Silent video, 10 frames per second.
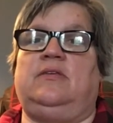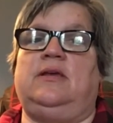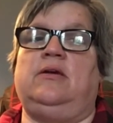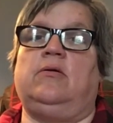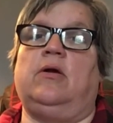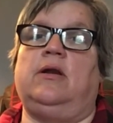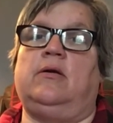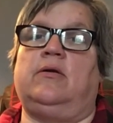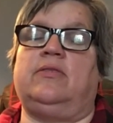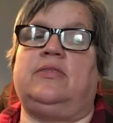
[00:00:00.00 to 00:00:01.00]
here on
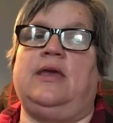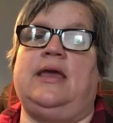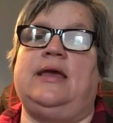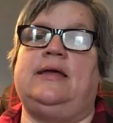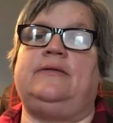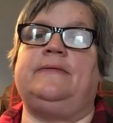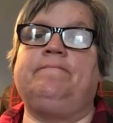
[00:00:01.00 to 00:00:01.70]
earth. And